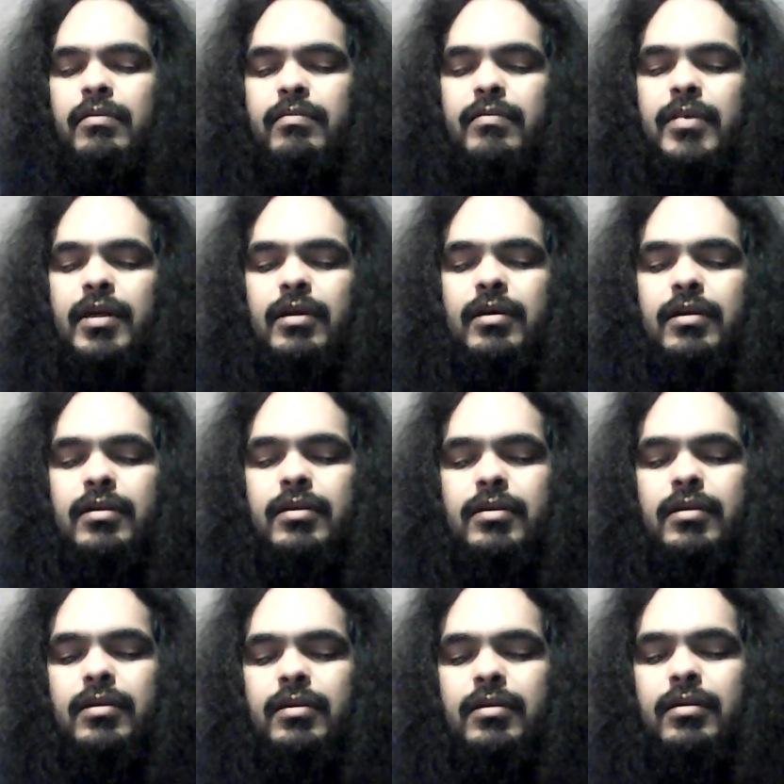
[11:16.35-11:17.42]

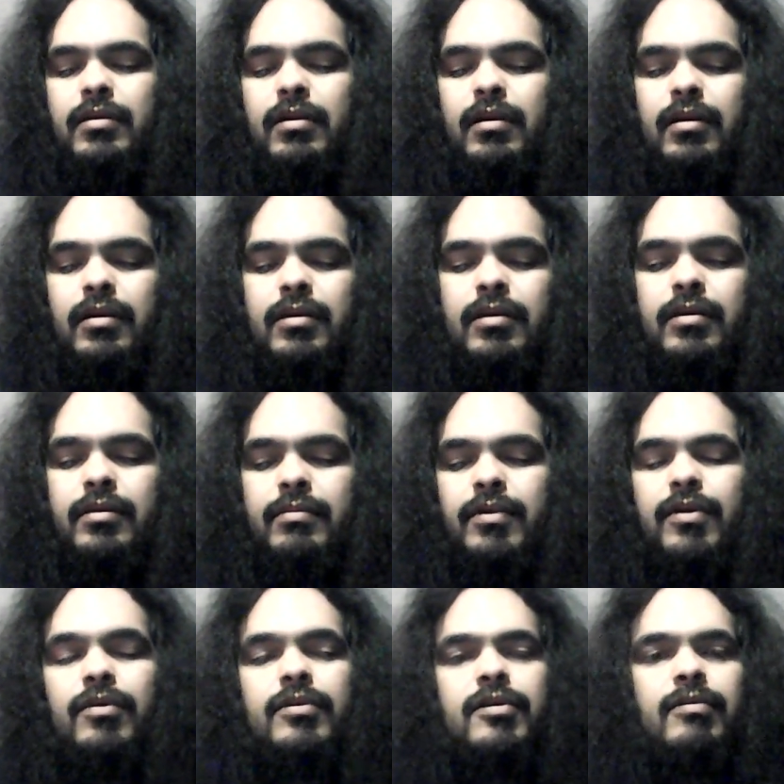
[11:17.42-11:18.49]
because
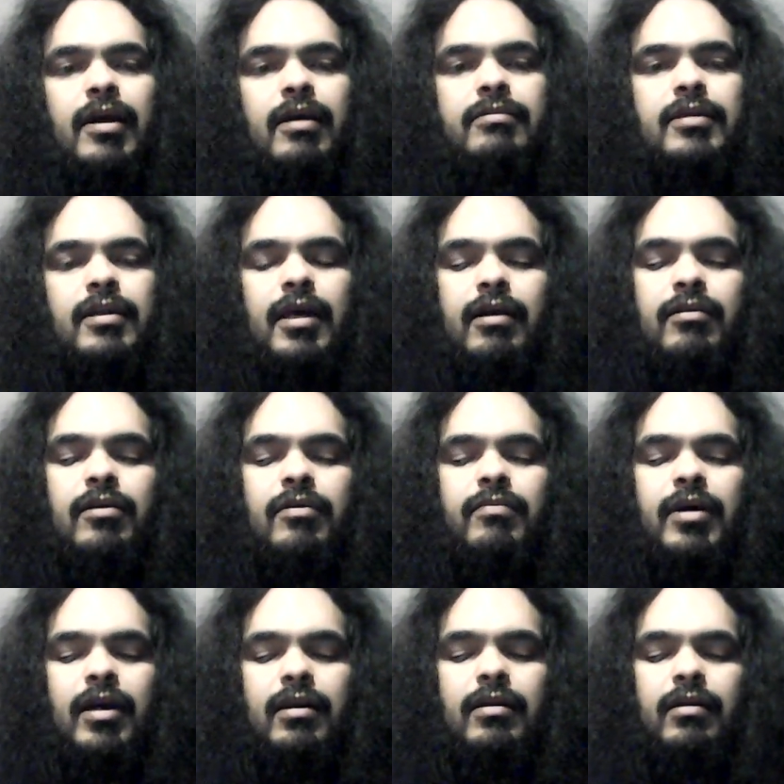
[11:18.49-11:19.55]
YouTube has a download
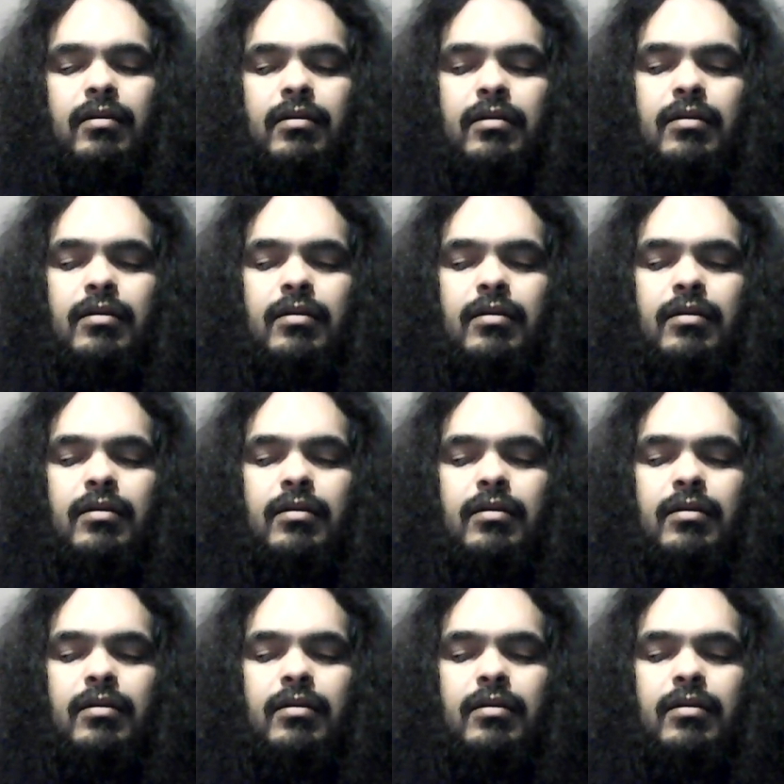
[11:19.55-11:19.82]
button.